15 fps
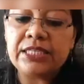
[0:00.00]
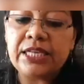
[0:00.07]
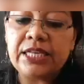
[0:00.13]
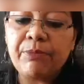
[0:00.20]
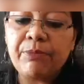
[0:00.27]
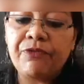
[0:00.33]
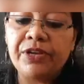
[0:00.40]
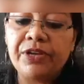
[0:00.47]

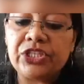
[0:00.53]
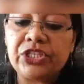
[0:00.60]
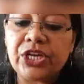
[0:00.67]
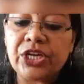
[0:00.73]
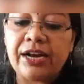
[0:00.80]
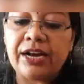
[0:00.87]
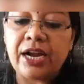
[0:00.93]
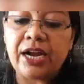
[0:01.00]
some of which
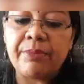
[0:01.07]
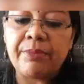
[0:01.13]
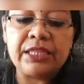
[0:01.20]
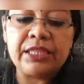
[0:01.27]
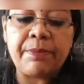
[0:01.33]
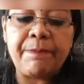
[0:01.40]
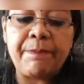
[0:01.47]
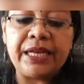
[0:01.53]
are
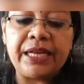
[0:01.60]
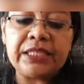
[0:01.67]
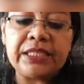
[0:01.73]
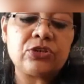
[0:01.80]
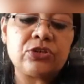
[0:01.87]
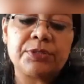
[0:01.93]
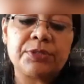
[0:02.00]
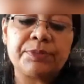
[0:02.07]
among the
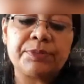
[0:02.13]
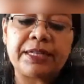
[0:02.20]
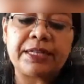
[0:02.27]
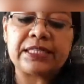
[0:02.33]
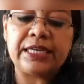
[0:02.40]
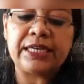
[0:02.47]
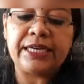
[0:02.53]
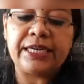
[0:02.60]
best
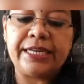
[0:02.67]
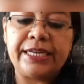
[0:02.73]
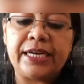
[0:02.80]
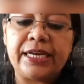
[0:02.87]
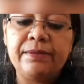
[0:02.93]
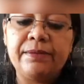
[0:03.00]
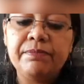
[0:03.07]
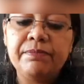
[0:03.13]
hospitals in
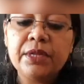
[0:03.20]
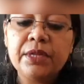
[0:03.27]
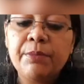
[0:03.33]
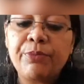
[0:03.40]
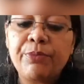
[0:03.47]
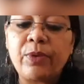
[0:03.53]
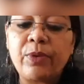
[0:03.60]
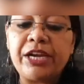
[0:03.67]
India,
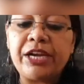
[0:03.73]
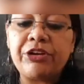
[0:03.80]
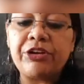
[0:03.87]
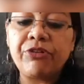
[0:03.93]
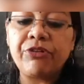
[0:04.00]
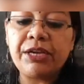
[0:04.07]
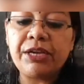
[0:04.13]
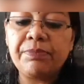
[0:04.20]

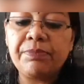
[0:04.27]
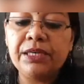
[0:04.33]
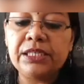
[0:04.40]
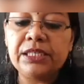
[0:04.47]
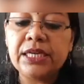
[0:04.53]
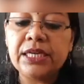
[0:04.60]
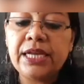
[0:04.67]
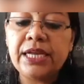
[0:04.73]
provide
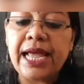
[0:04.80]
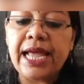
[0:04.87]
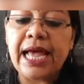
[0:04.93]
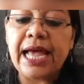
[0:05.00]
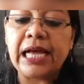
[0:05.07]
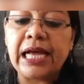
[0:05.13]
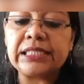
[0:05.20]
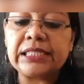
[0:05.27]
treatment
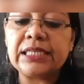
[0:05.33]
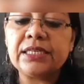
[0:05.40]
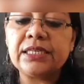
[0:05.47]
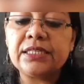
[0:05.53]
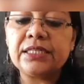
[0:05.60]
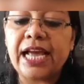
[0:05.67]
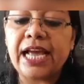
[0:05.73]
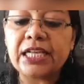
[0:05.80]
at
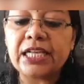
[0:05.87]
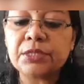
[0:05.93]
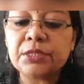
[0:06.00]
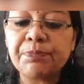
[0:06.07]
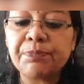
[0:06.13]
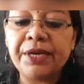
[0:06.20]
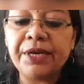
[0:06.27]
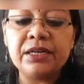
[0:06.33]

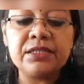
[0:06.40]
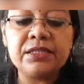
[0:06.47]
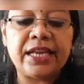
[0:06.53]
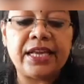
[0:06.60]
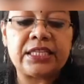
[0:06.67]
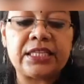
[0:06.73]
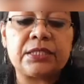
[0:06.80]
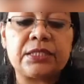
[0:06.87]

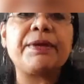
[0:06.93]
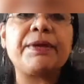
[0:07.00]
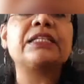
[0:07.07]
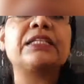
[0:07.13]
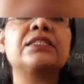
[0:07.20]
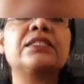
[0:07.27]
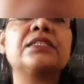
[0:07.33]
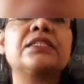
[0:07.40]
taxpayers'
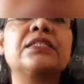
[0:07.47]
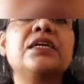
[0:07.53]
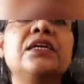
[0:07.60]
expense.